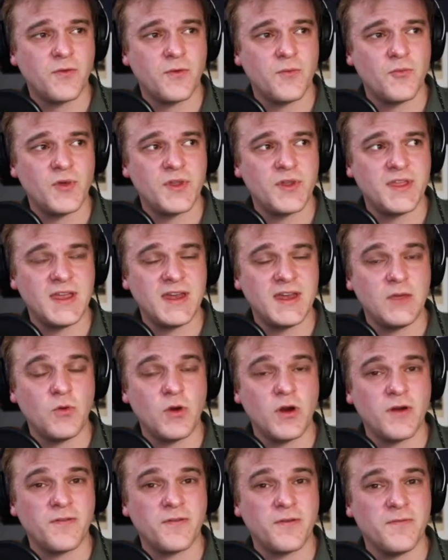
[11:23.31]
with
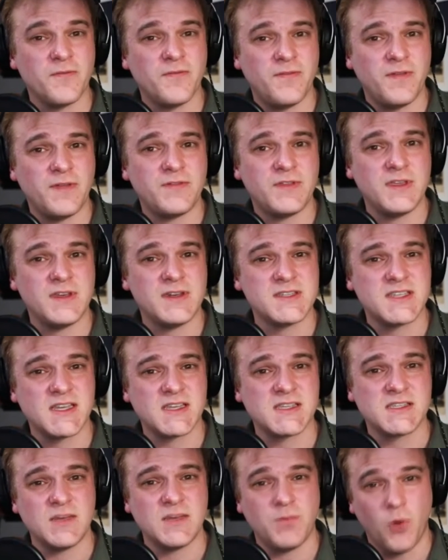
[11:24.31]
anywhere from 50 to
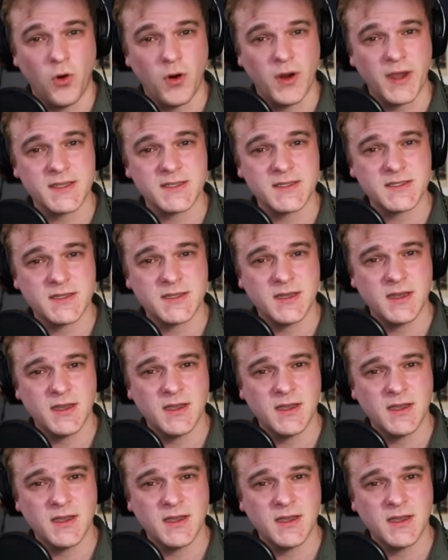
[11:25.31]
60 points.